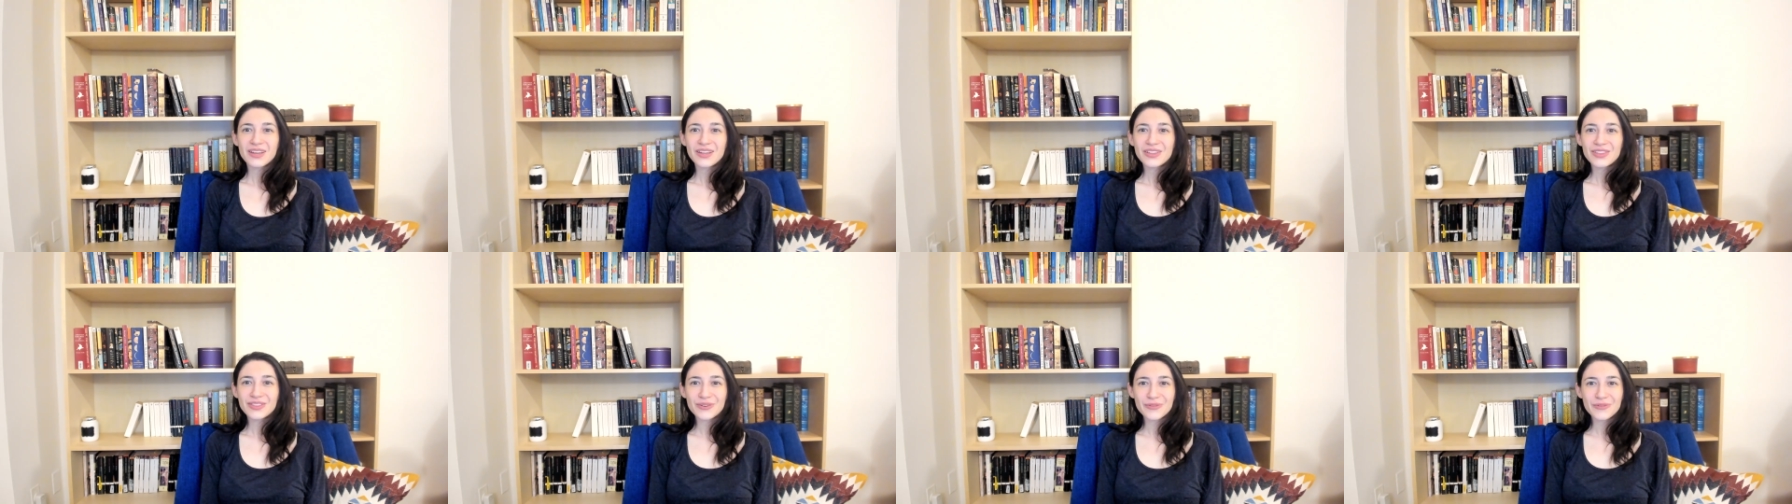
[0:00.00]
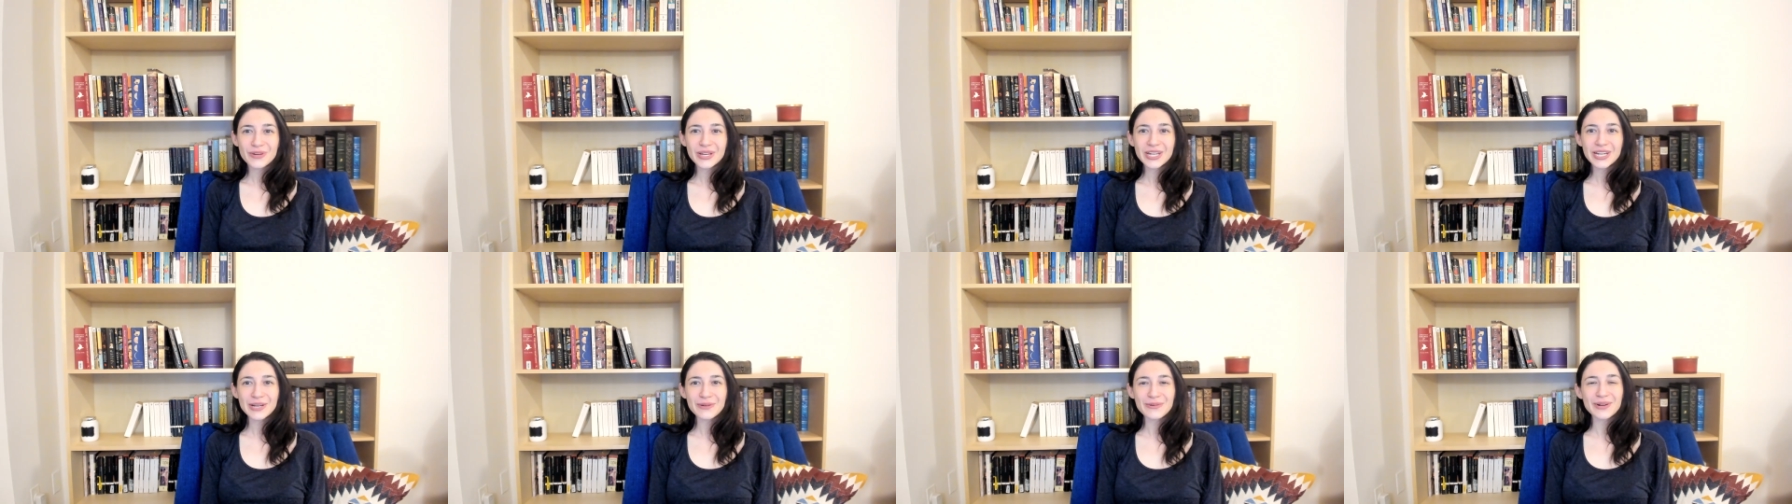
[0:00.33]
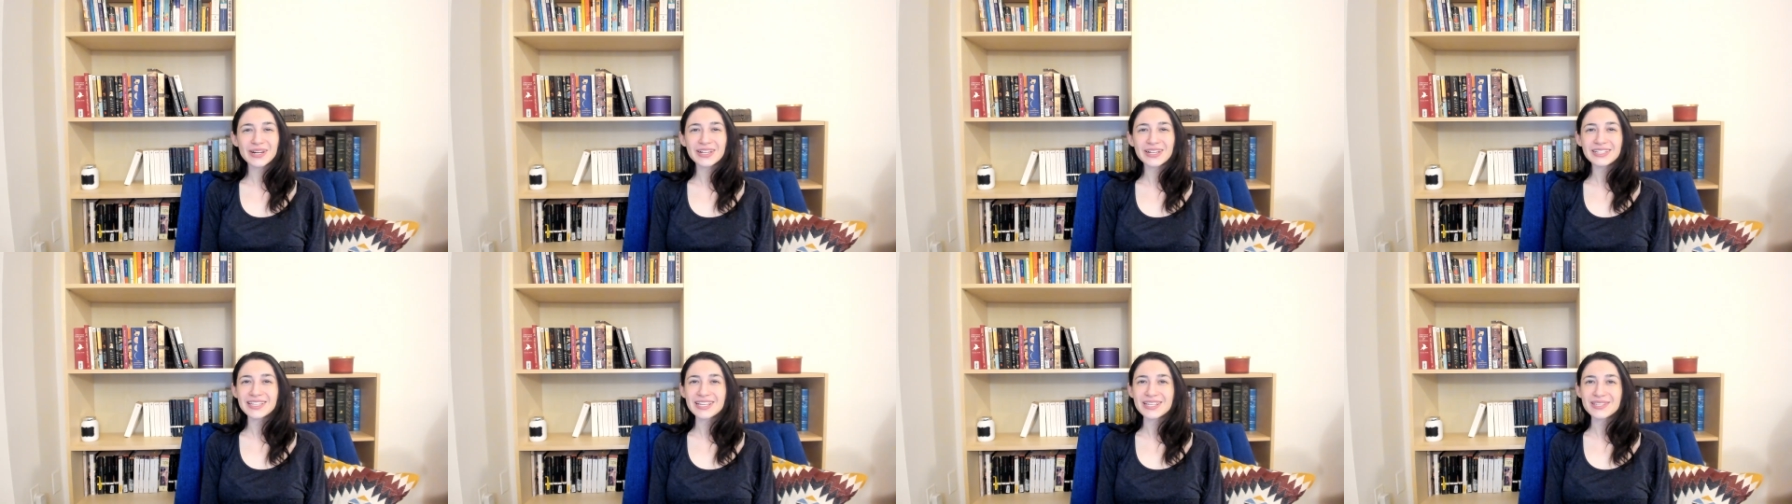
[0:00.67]
The reading
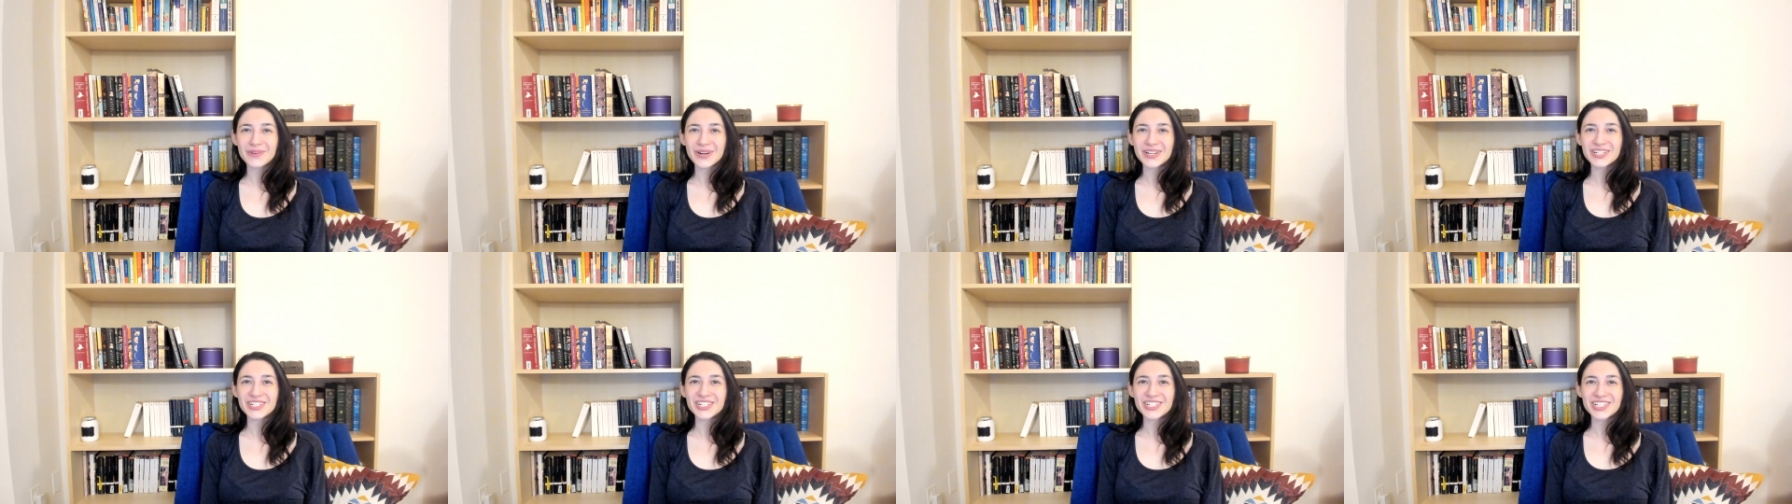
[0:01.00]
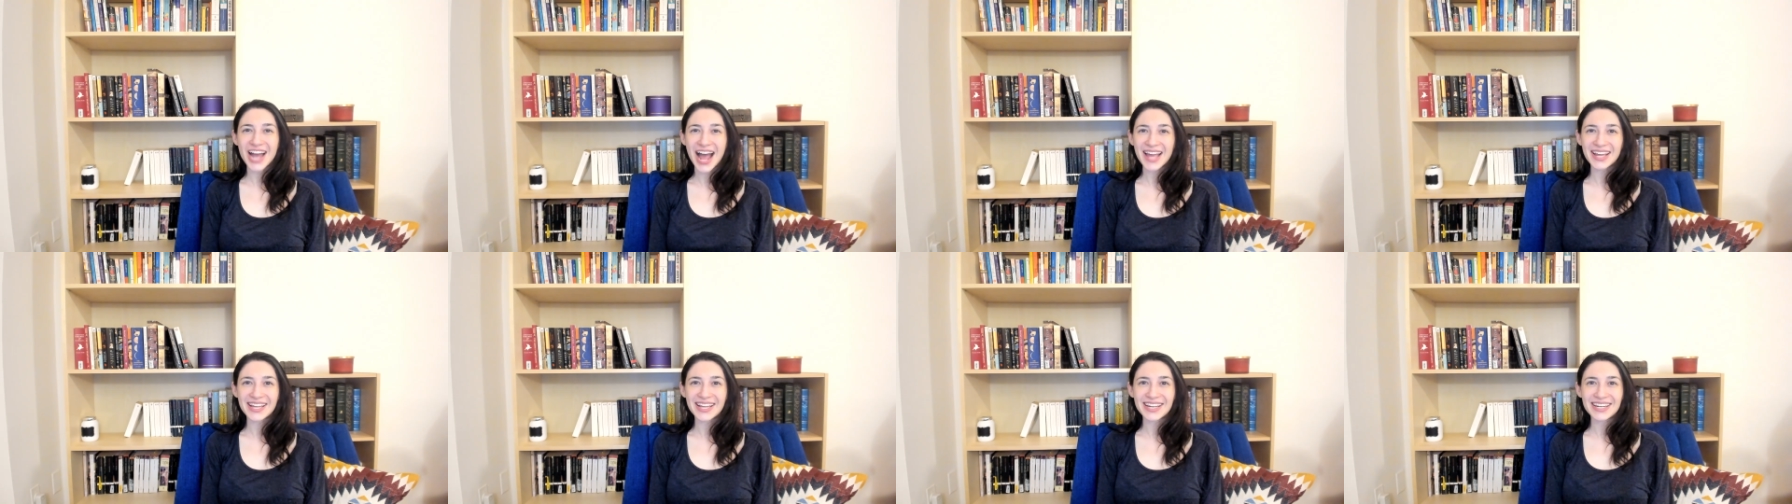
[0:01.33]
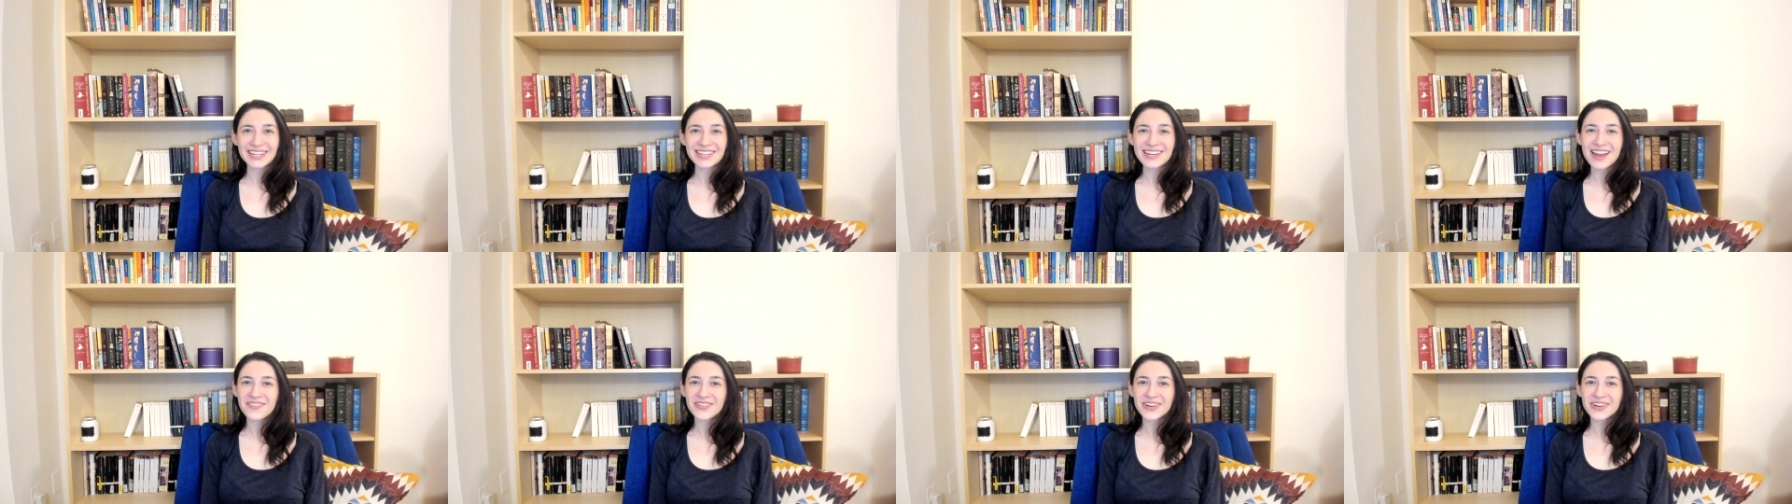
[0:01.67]
world is one
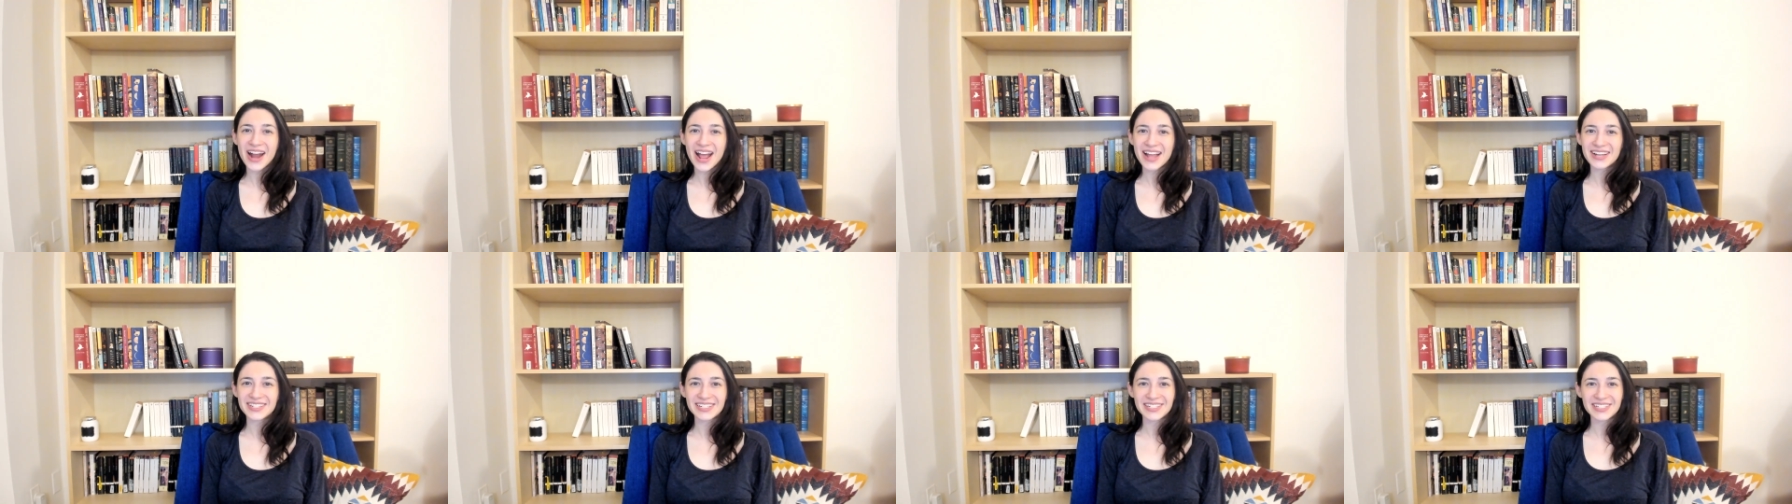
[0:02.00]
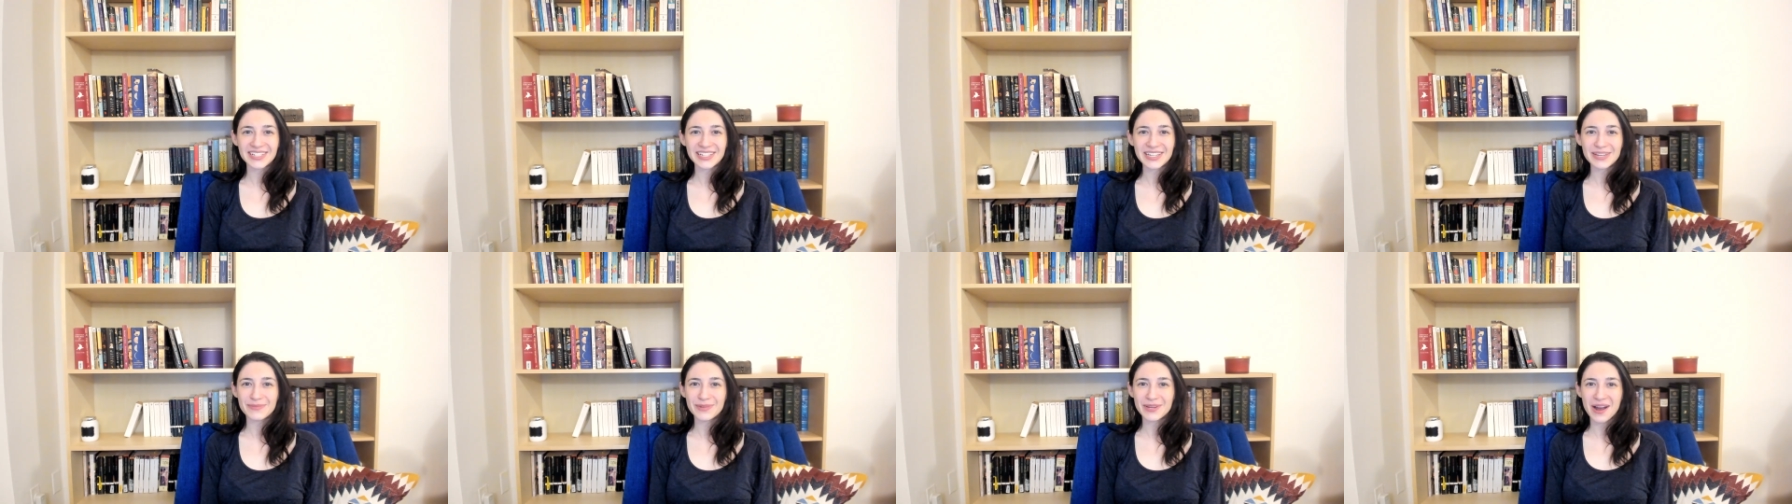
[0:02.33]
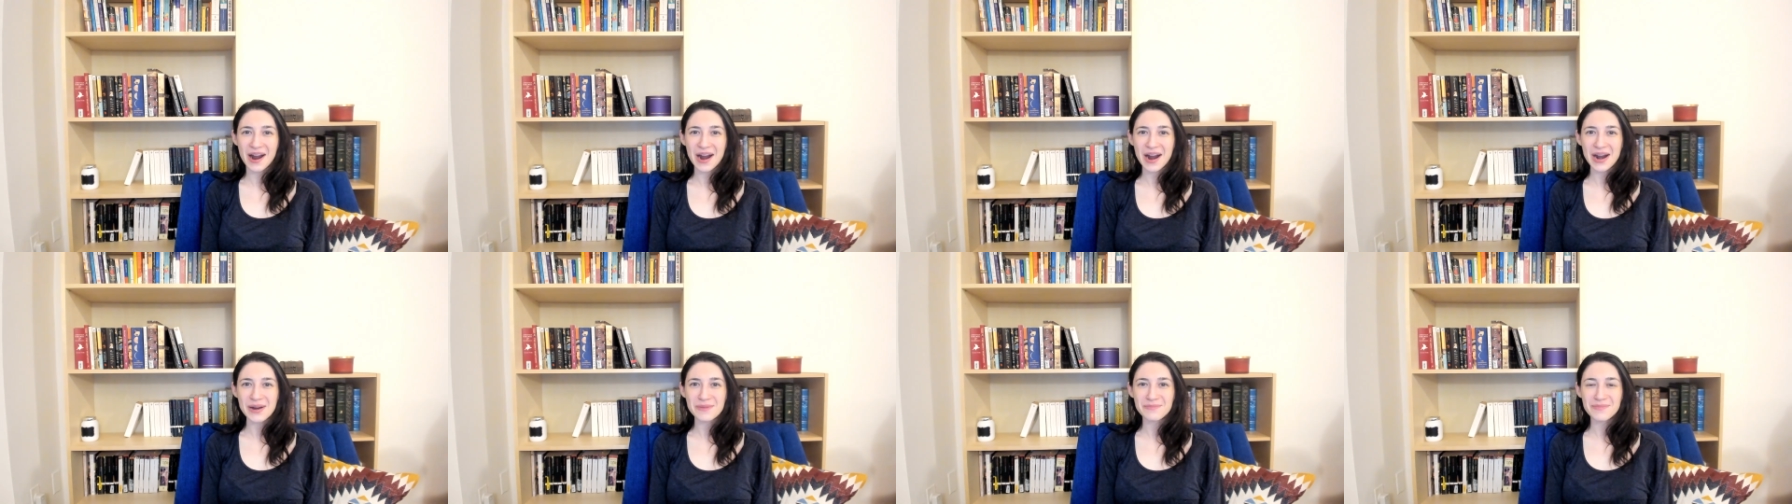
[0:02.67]
giant, never-ending
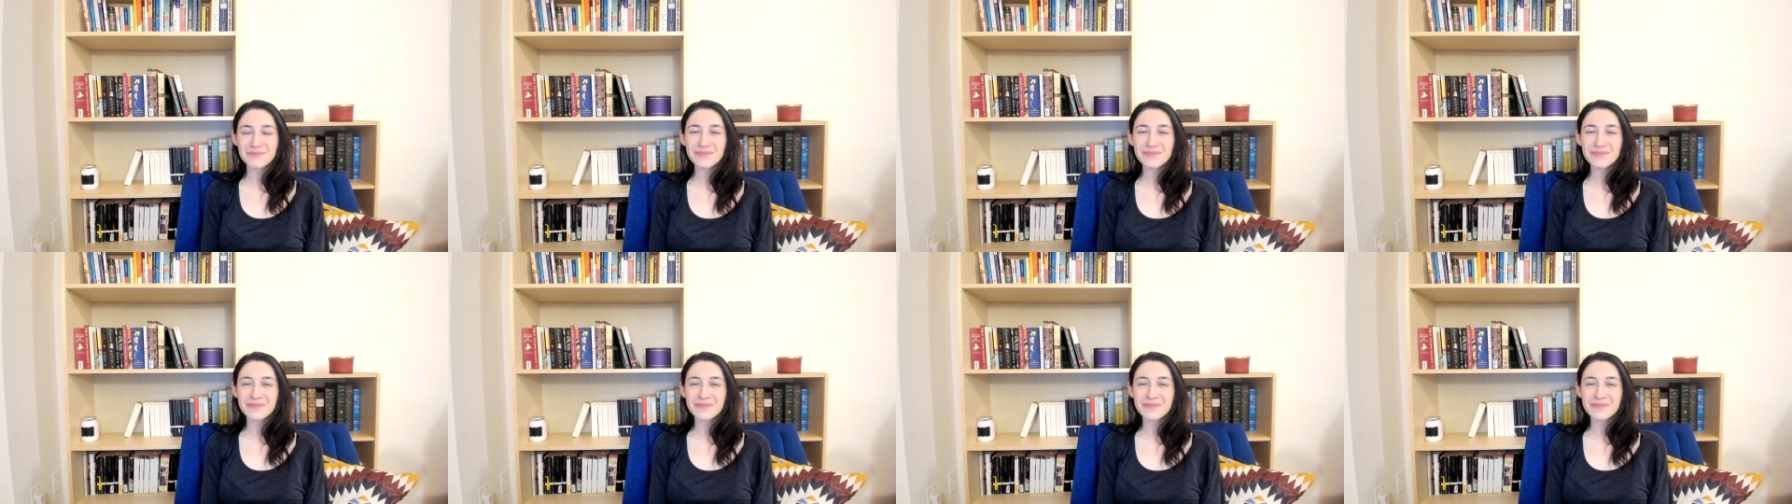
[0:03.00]
TBR,